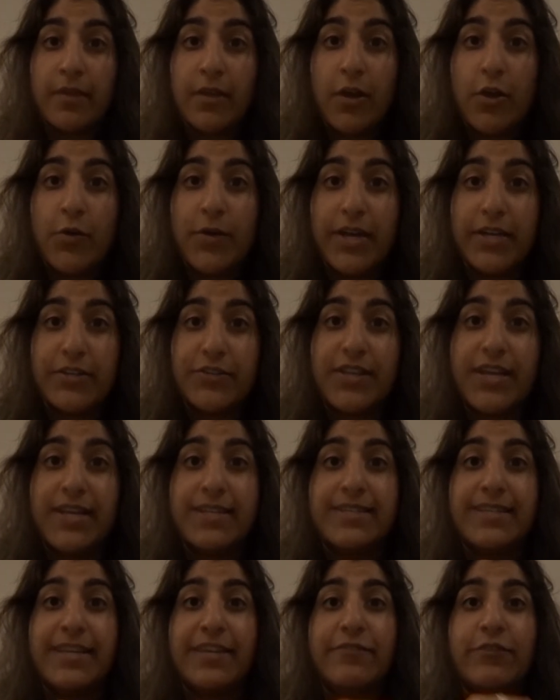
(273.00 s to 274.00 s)
Okay, so that
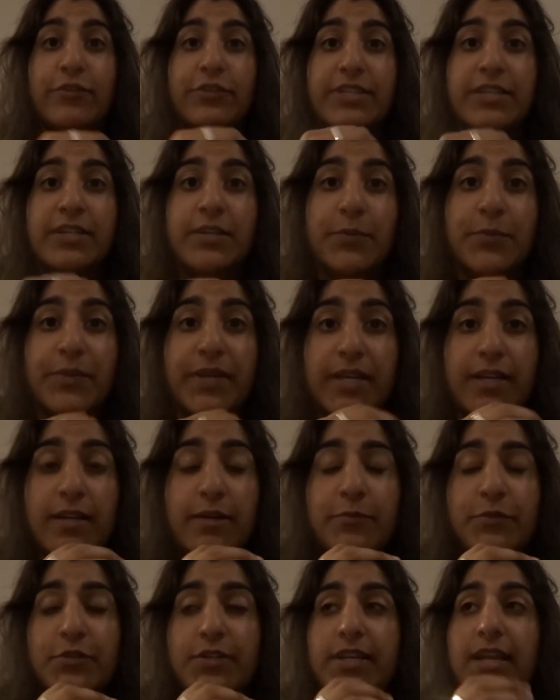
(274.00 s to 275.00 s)
is day 14 complete,
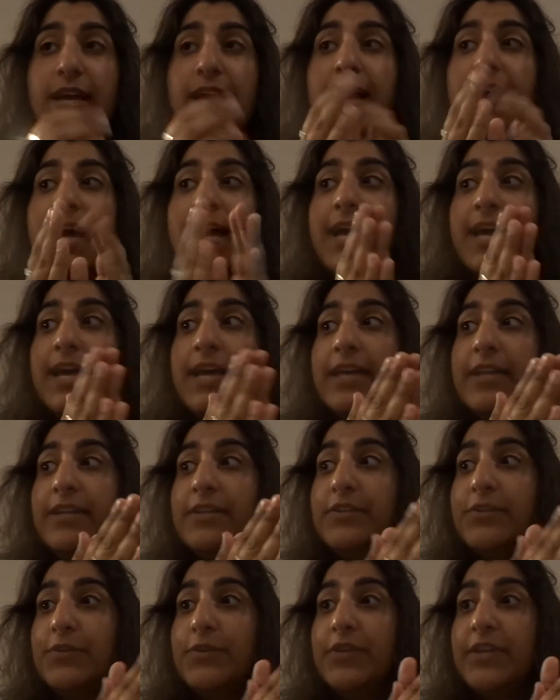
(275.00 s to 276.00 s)
alhamdulillah,
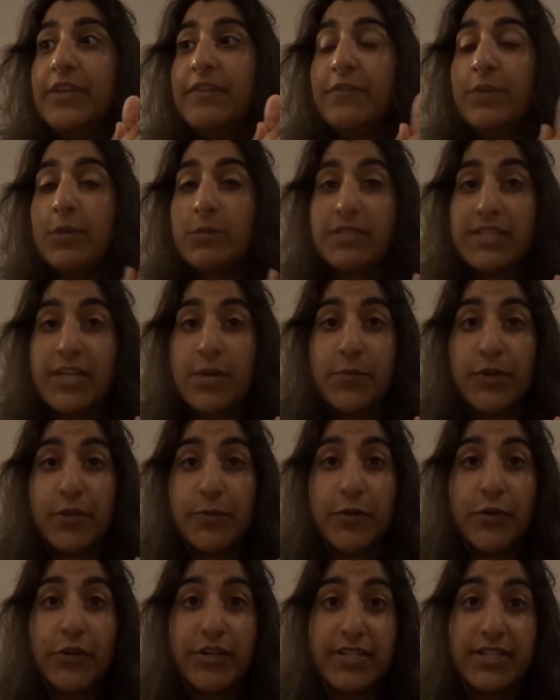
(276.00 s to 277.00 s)
and in a few hours time we're going
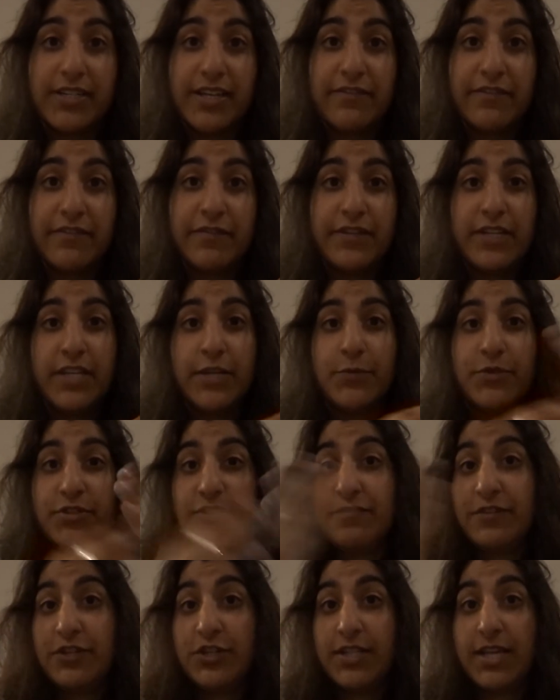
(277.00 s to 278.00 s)
to be going into day 15, which is
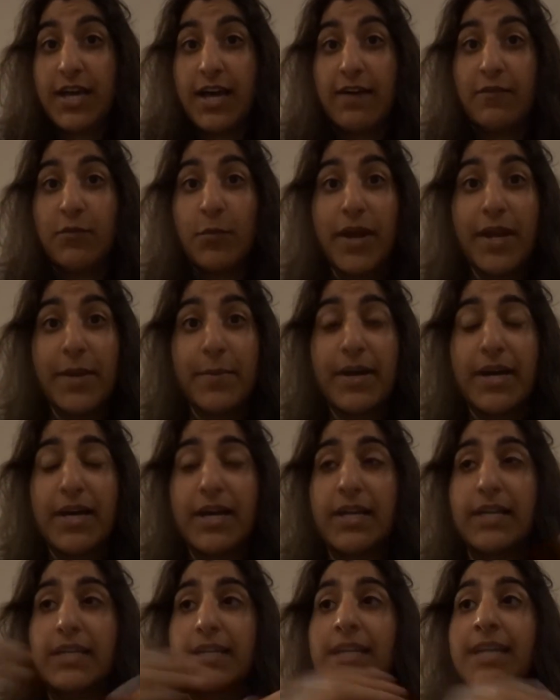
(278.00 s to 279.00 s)
officially the halfway
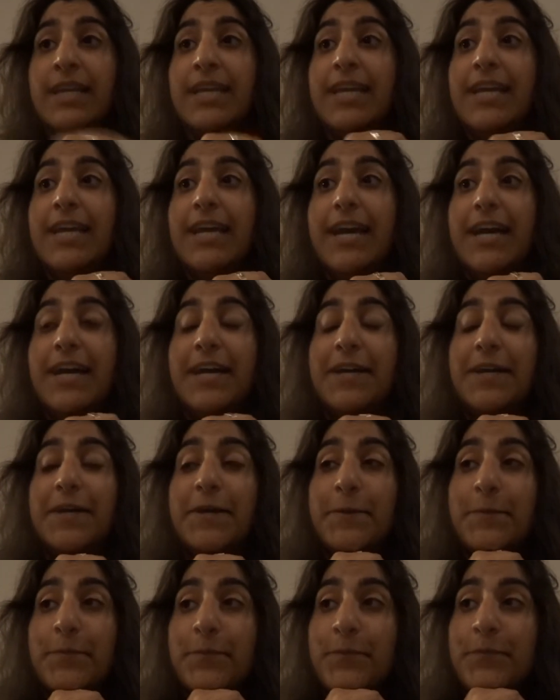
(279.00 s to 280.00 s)
mark.
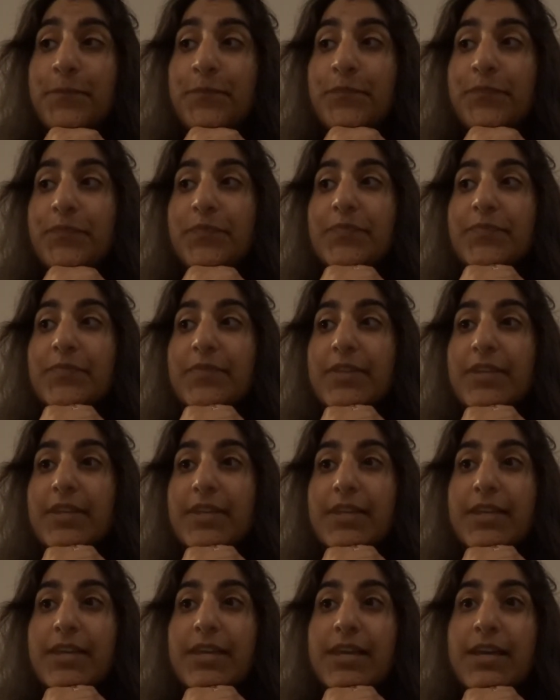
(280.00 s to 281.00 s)
Um,
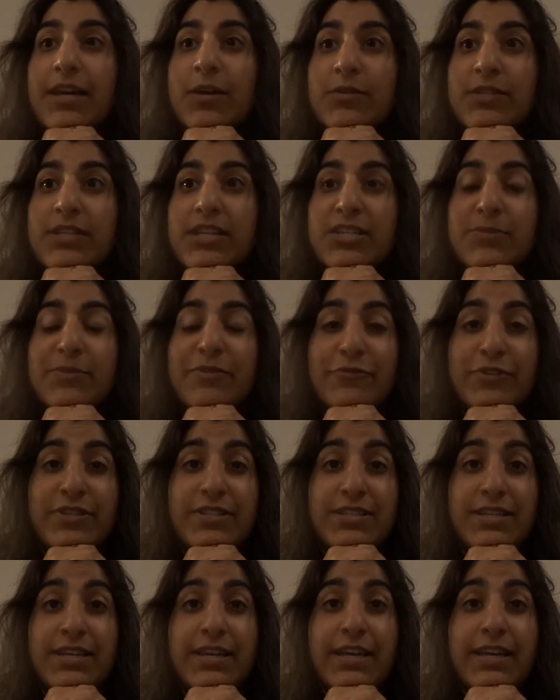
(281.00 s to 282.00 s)
I was texting my friend
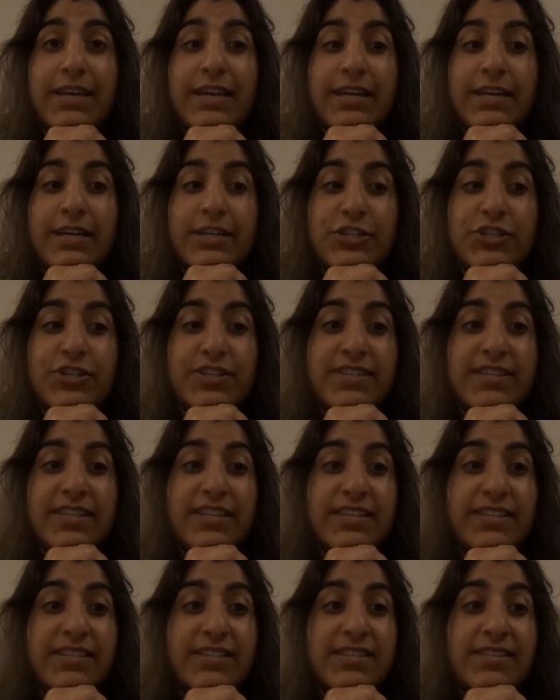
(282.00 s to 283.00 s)
today and she said
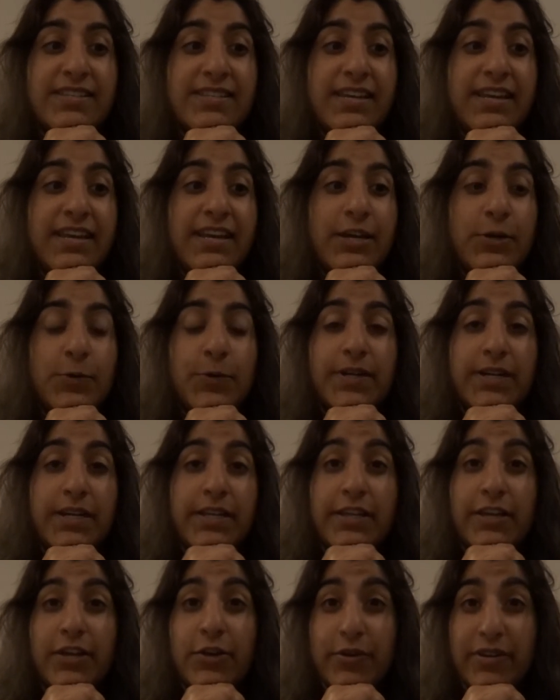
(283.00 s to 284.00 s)
it's insane how quickly
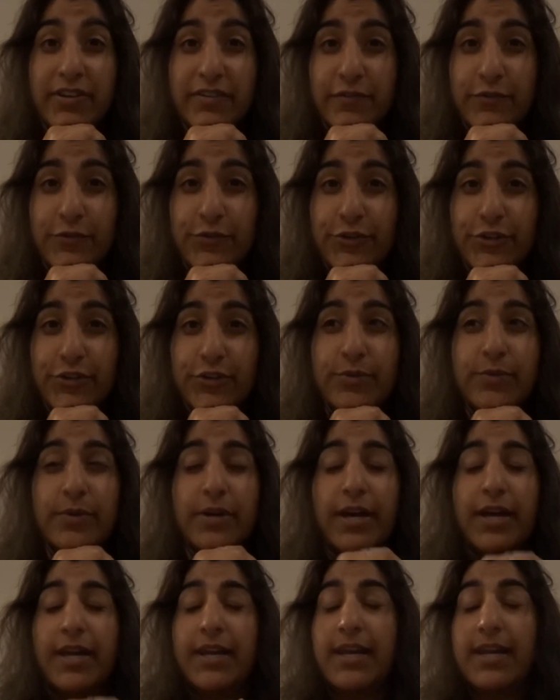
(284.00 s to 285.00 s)
they're going for you
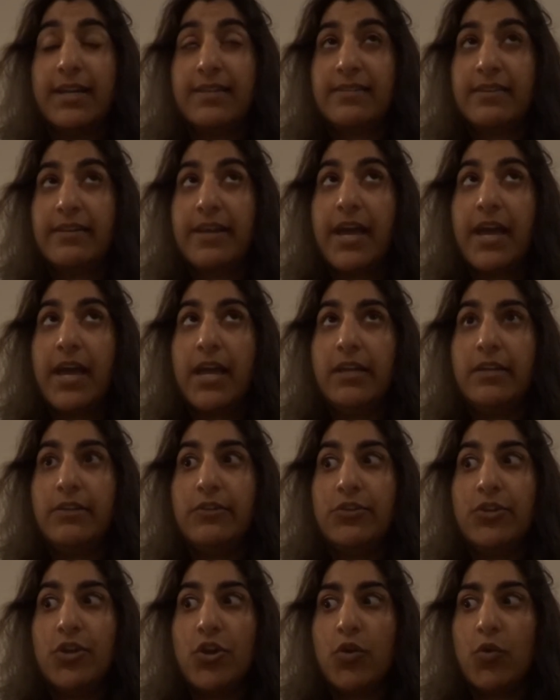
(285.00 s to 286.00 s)
and I said I
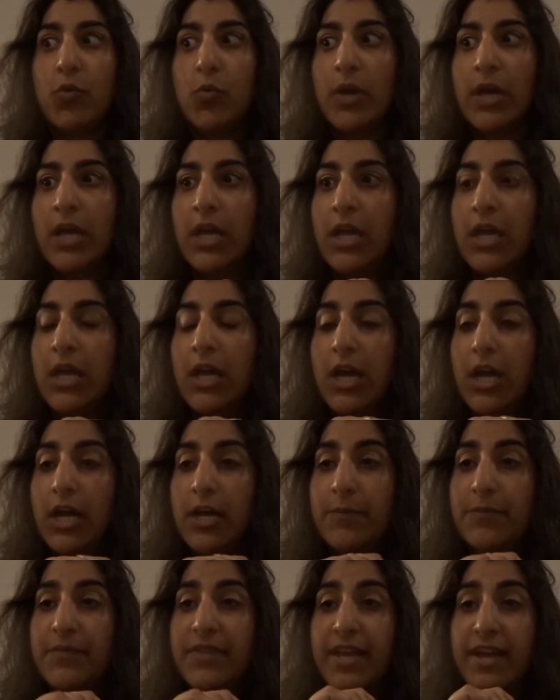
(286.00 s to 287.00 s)
know.
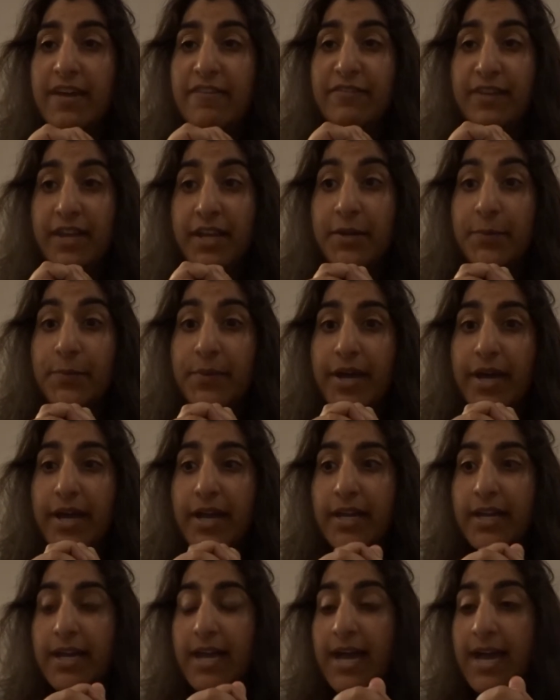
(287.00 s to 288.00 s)
Um, they are flying
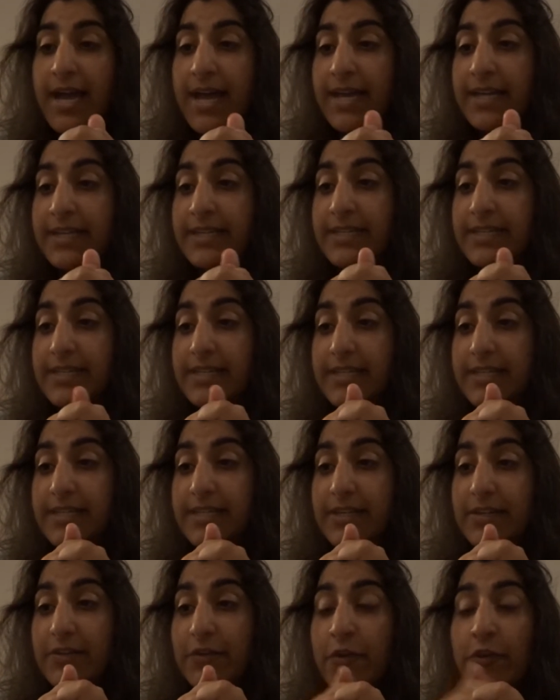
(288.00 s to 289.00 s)
by and
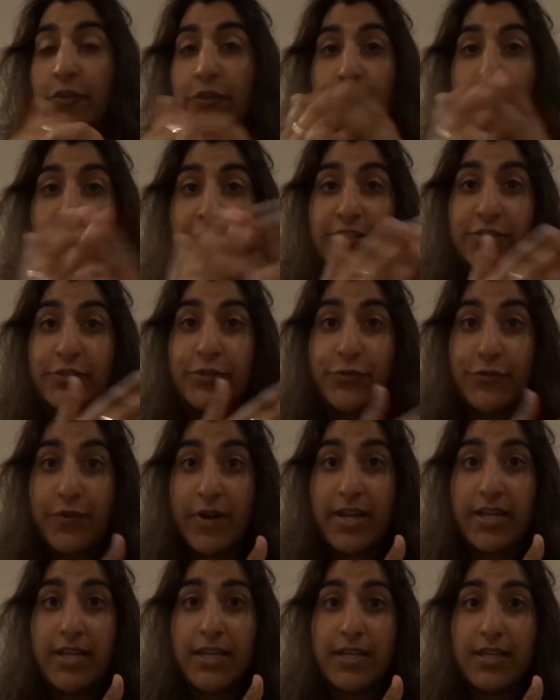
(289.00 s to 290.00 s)
although that's
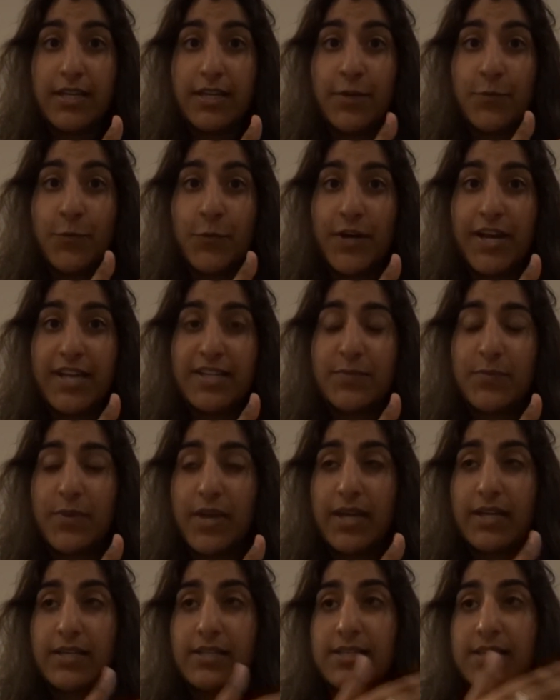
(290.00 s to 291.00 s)
great in one
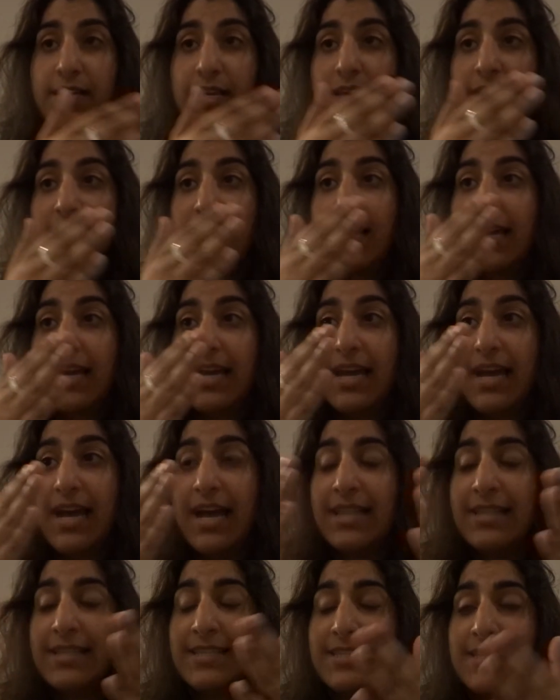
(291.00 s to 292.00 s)
aspect,
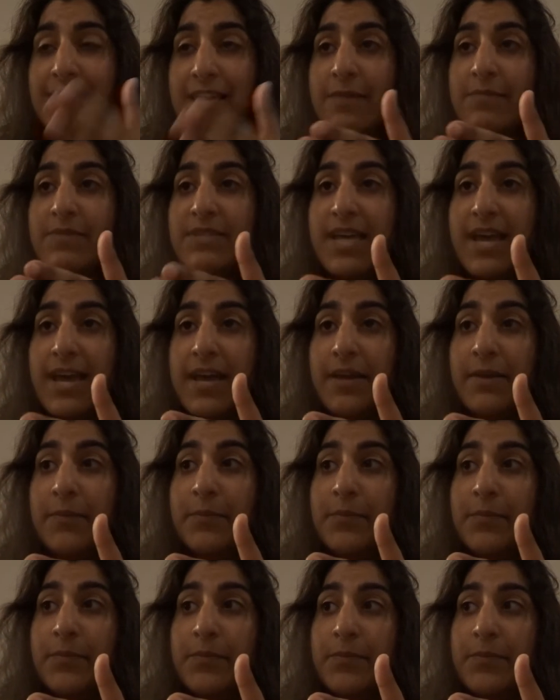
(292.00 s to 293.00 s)
at the same
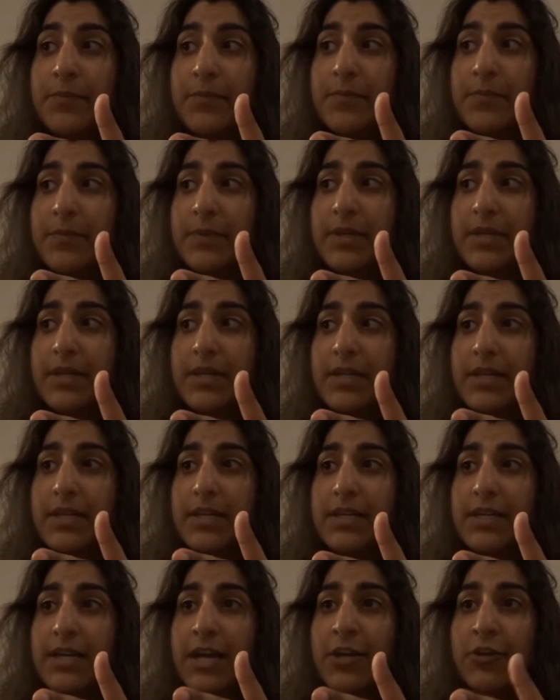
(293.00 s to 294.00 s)
time
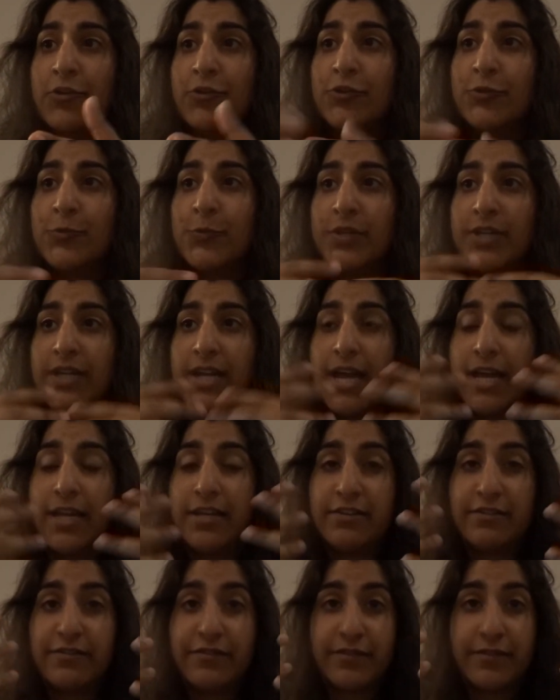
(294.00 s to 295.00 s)
I also want to
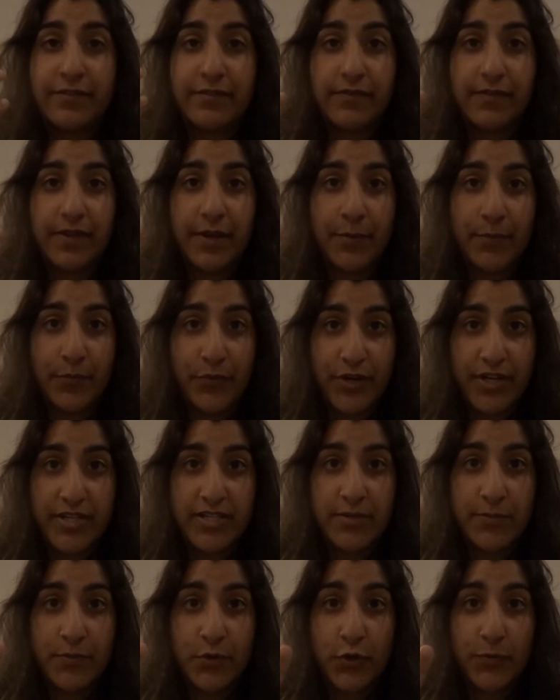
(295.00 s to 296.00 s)
kind of
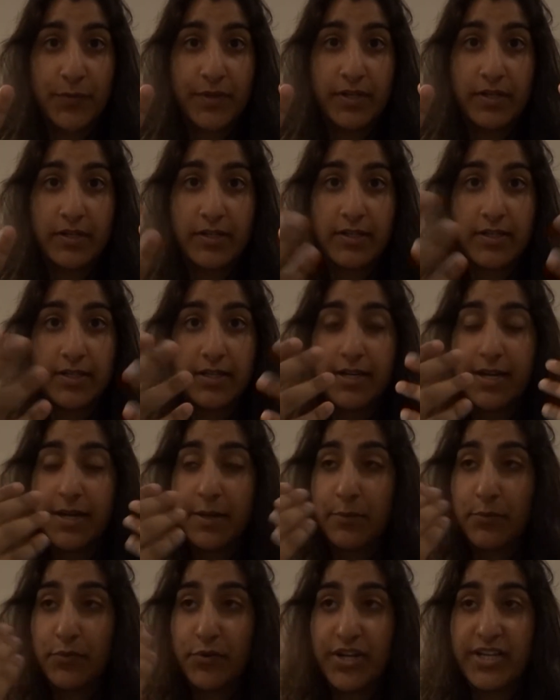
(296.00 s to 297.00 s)
embrace the moment,
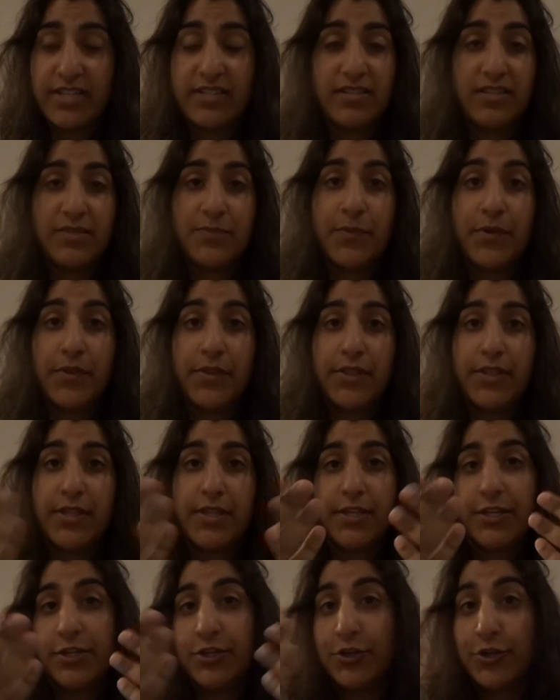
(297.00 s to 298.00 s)
embrace this month.
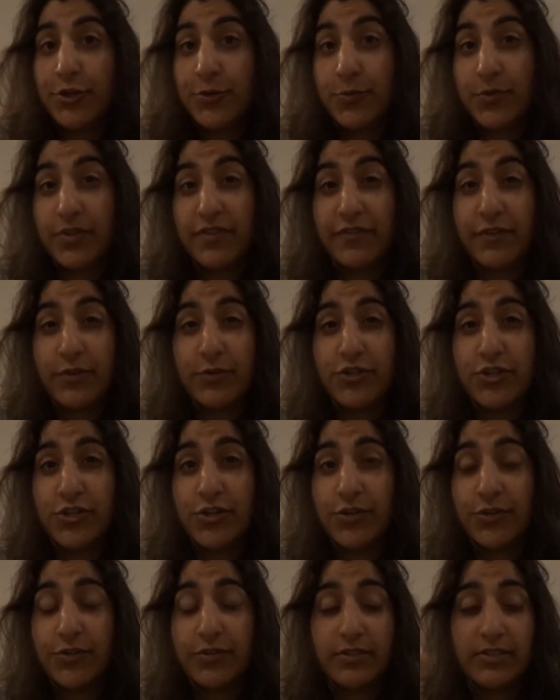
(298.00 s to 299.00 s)
You don't know what the future
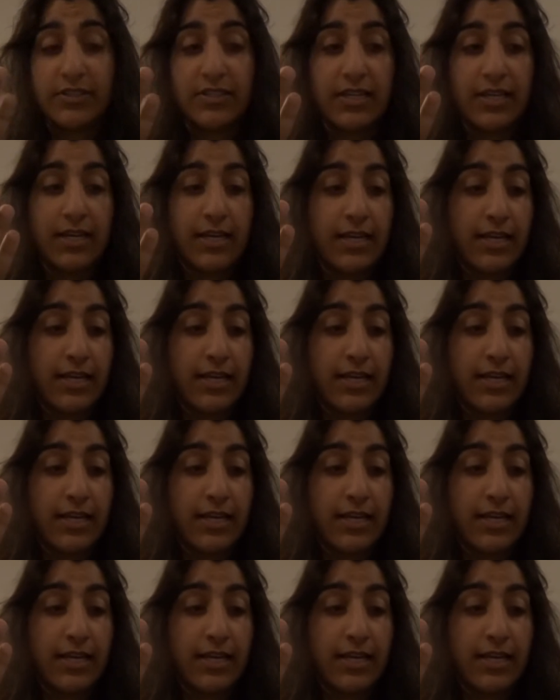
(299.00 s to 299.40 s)
holds.